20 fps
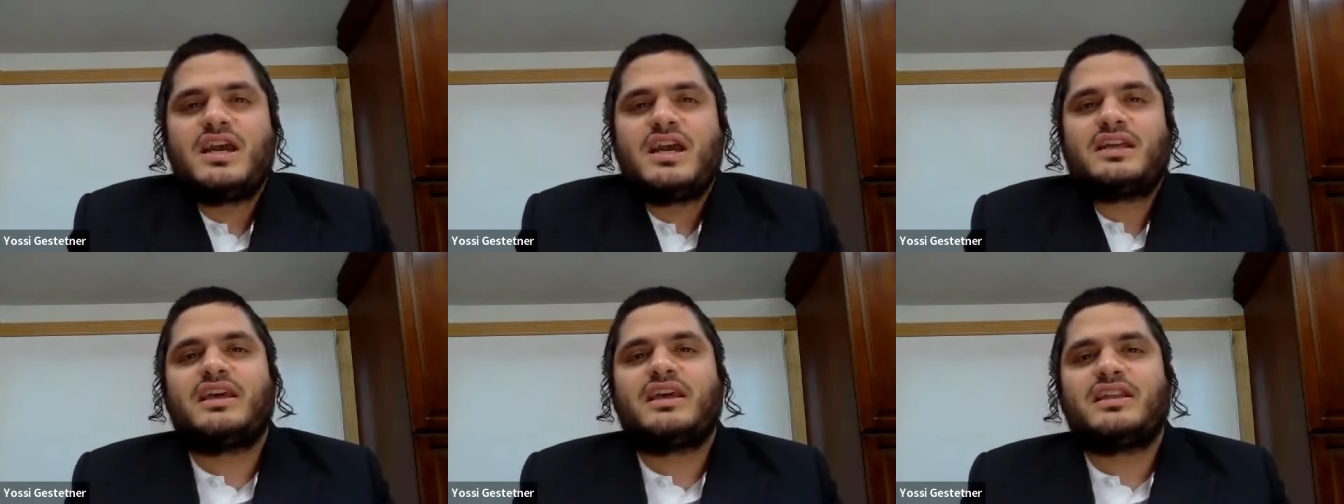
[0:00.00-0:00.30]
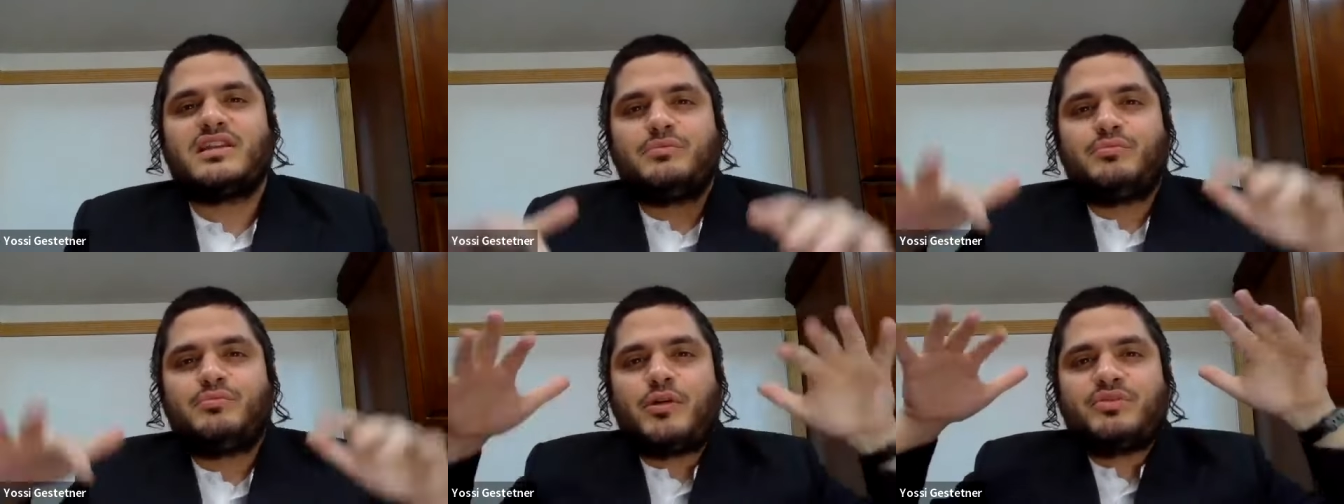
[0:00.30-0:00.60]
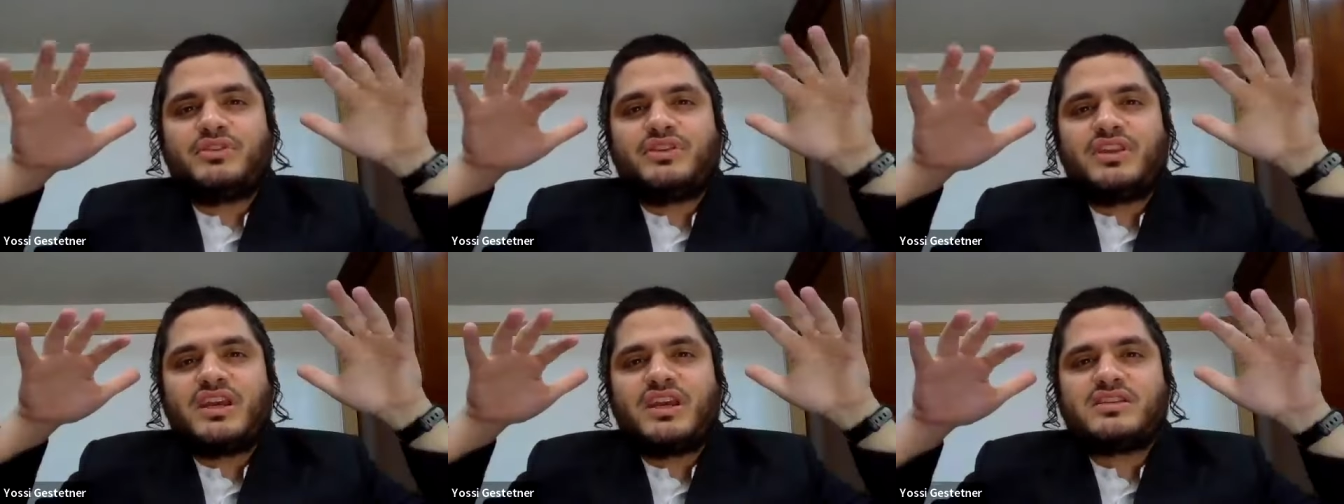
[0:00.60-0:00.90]
and then the
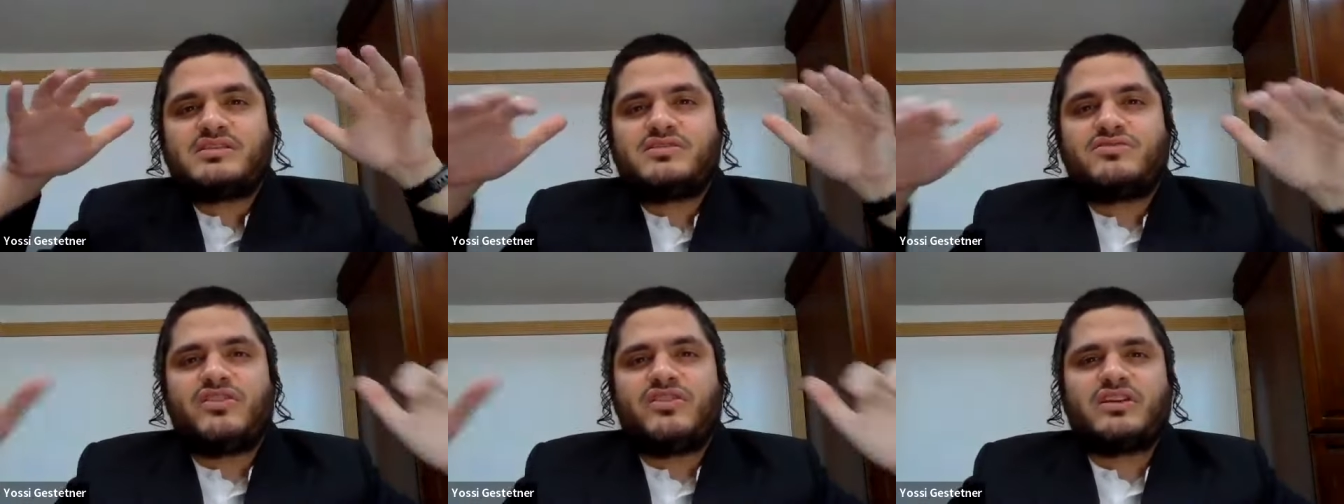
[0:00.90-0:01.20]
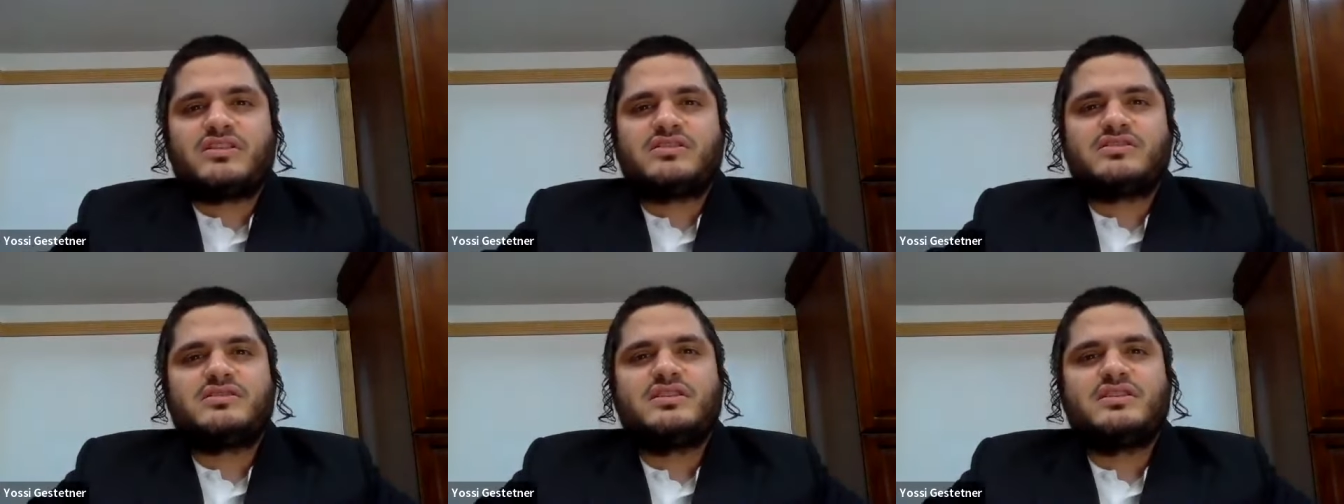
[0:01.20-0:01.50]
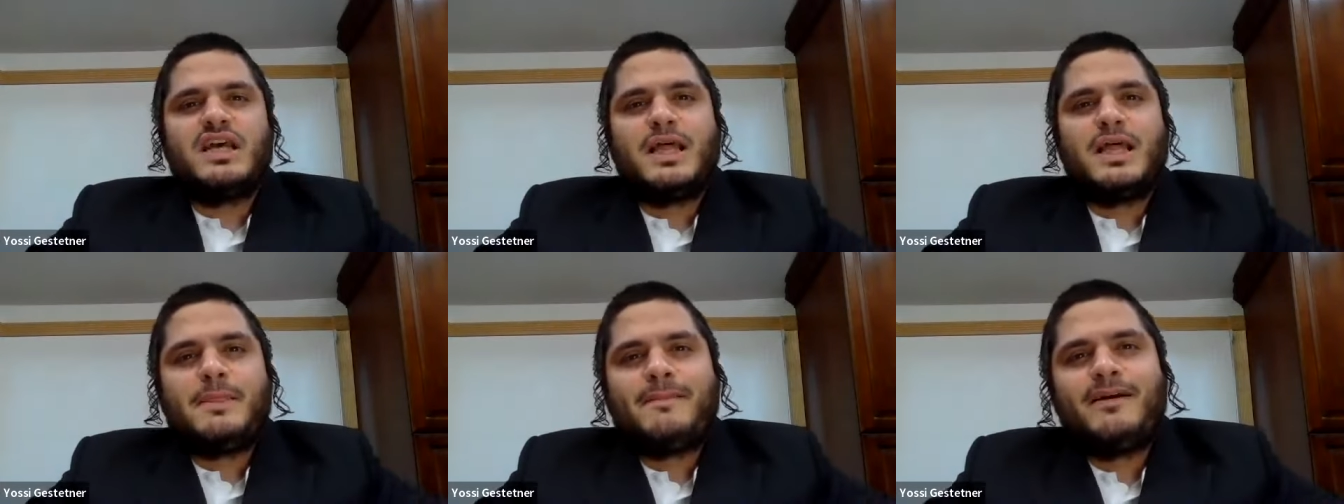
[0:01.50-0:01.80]
puppeteer
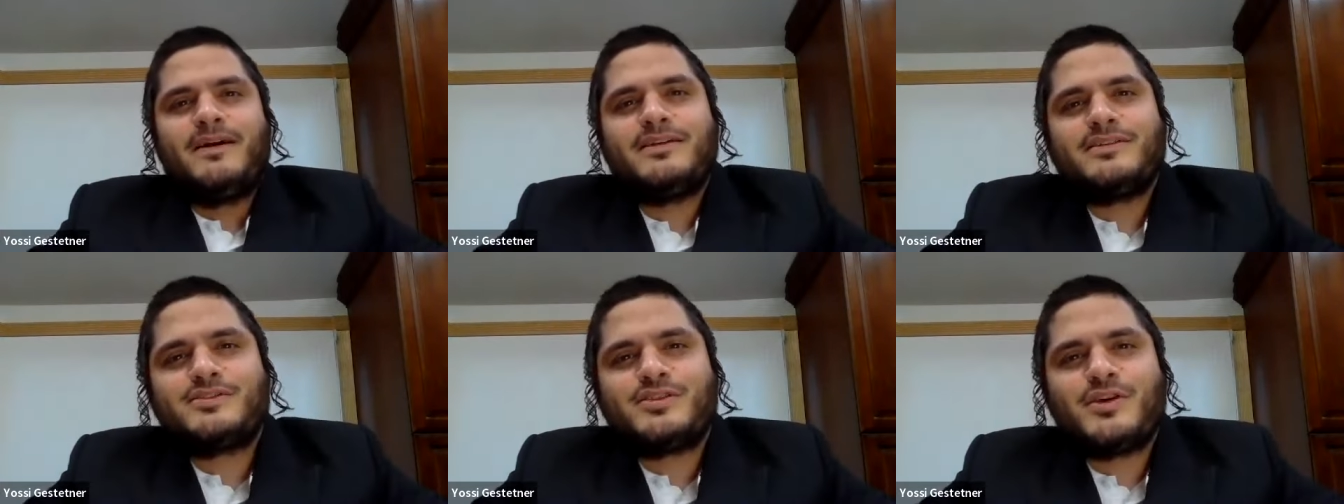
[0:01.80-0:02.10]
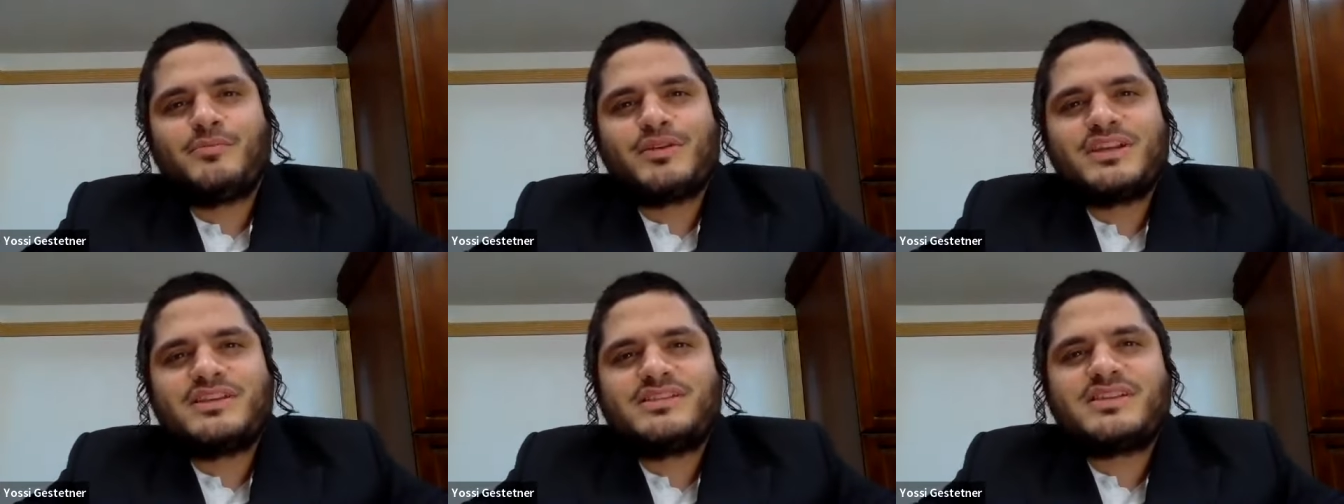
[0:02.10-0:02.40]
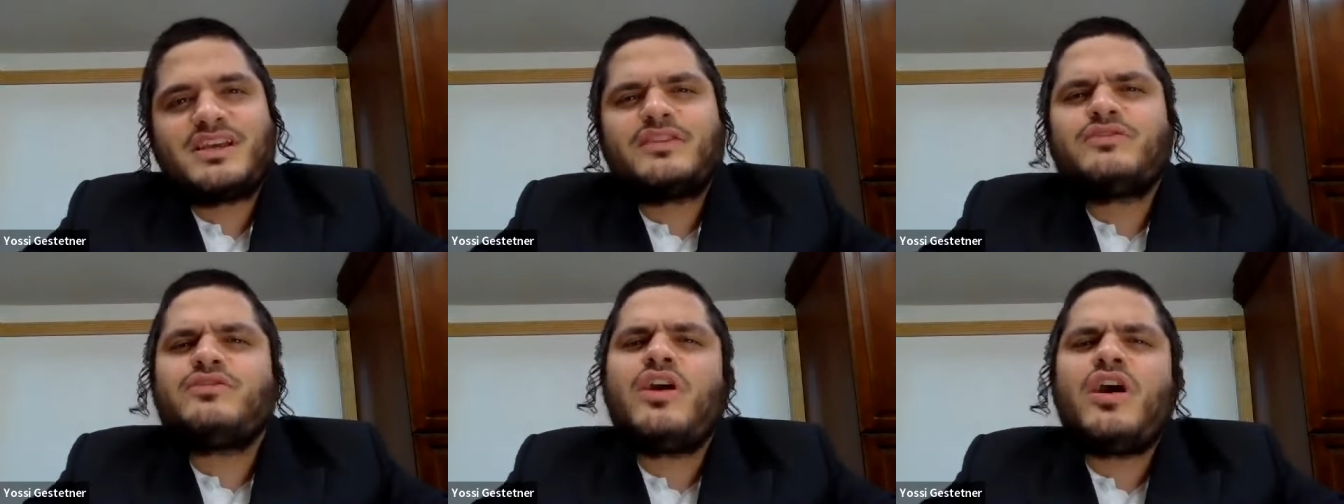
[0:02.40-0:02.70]
strings somebody
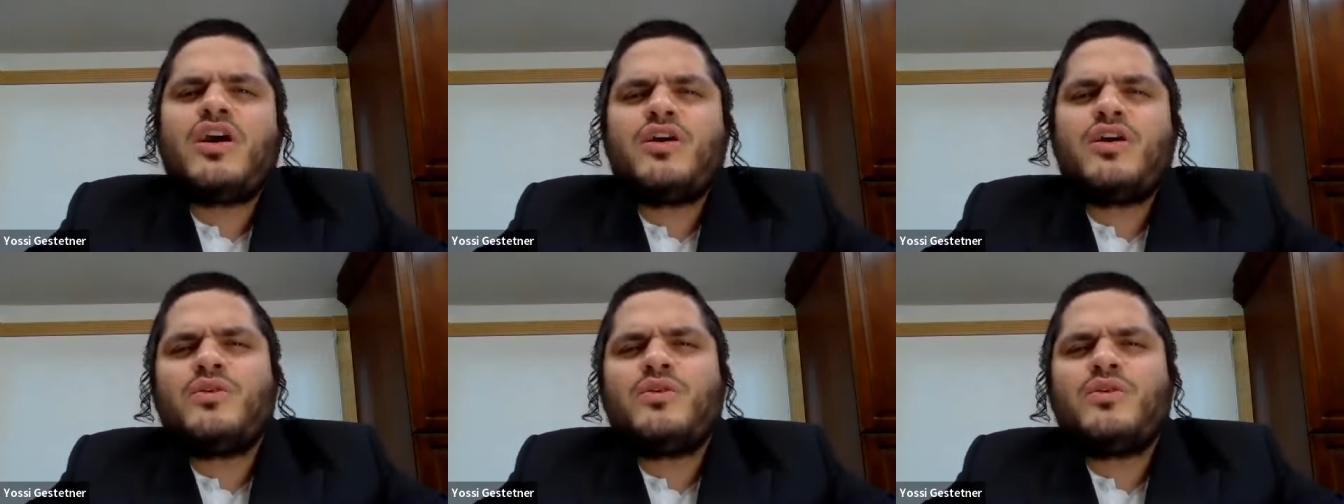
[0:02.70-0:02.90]
said,